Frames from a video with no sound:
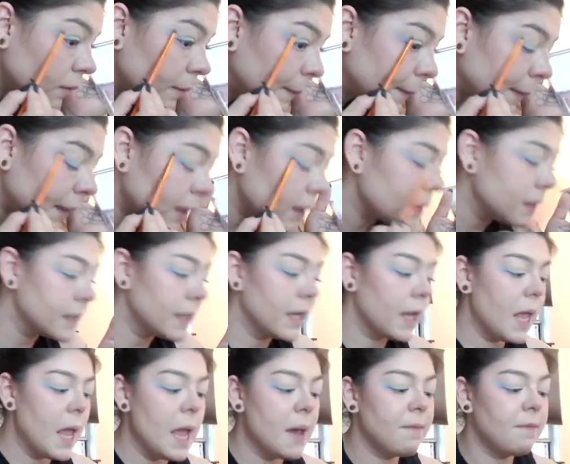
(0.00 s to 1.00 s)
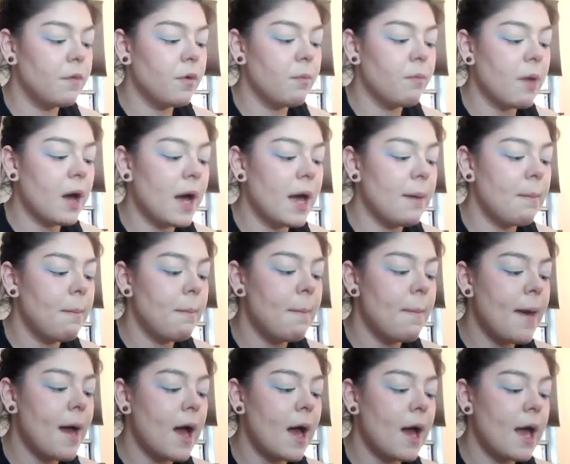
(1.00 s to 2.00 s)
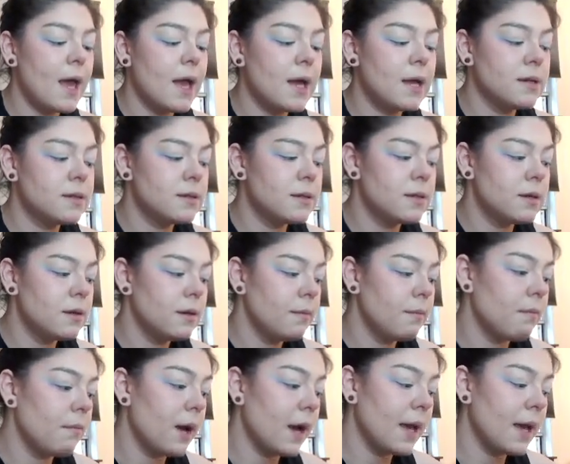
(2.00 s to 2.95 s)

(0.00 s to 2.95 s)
Because it came from my mind, my